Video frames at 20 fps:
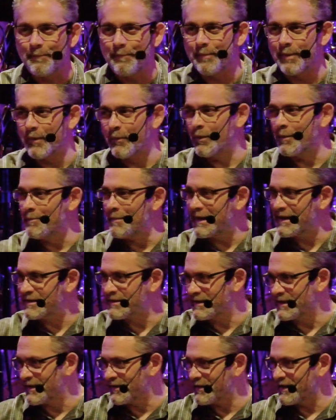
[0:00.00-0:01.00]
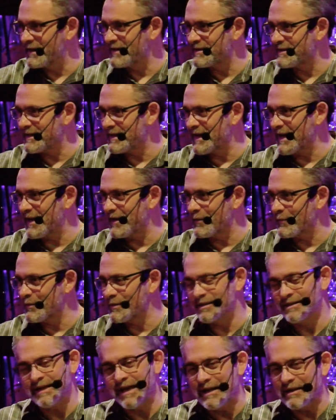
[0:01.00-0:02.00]
But we're mixing things together,
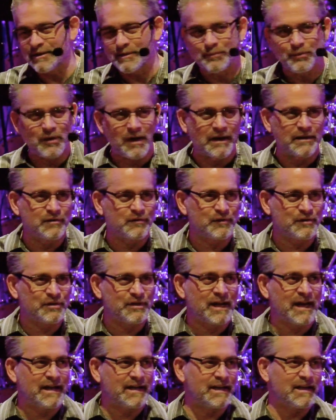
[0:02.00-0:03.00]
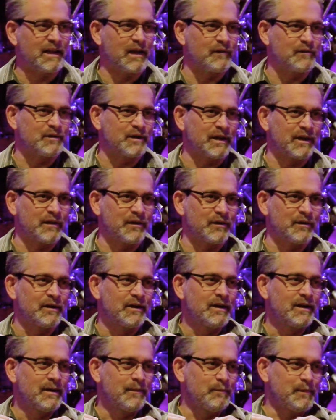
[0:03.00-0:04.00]
which is not a surprise. Christianity loves to either
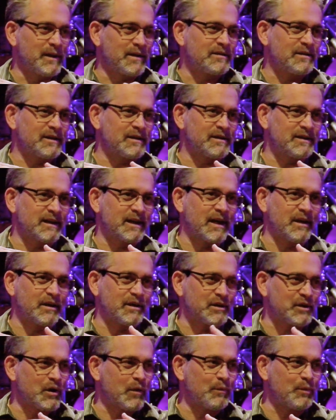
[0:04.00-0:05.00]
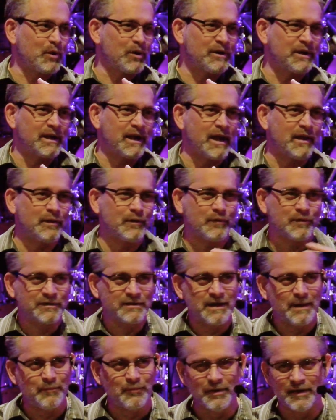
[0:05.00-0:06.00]
mix things together that don't belong together or
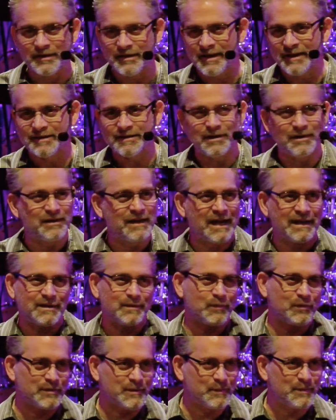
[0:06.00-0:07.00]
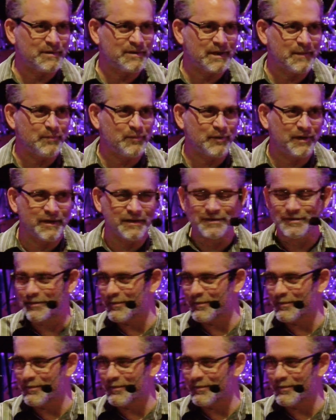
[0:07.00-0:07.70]
separate things that are not supposed to be separated.